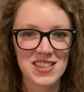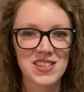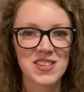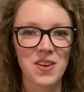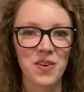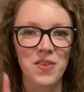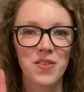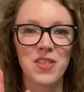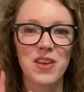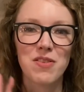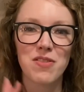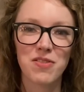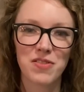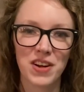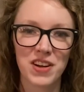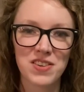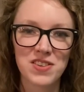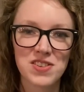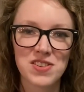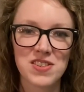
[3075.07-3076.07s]
So the
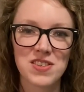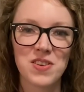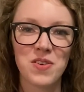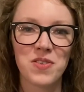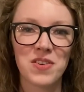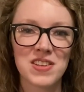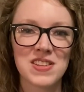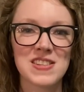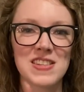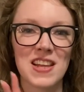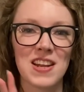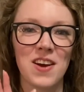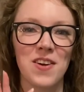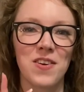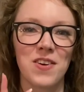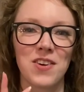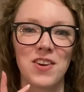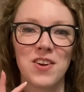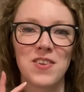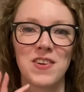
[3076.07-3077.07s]
first ones that I
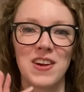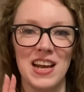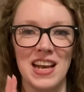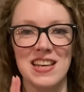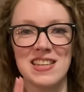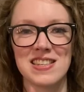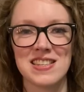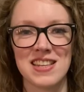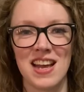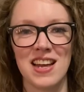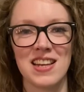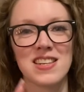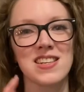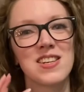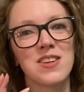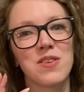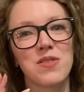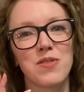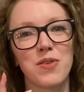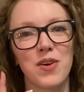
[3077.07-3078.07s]
ordered were a set
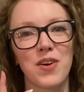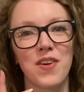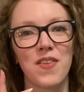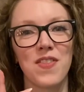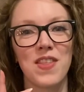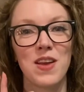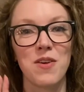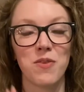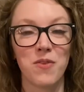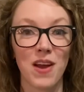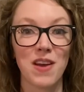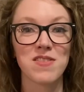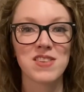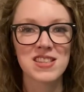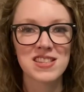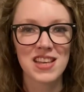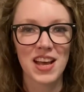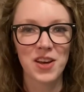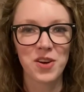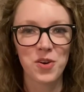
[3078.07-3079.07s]
for the Raven
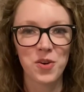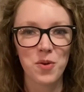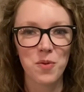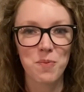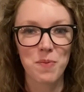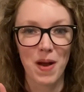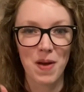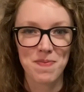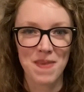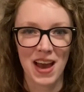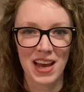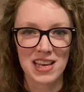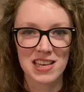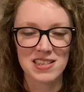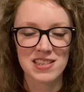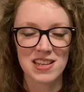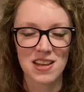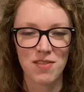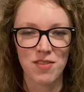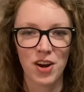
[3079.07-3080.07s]
Cycle by Maggie
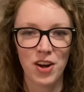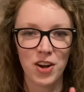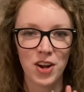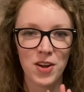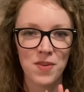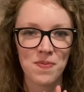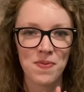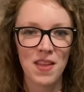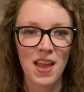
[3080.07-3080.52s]
Stiefvater.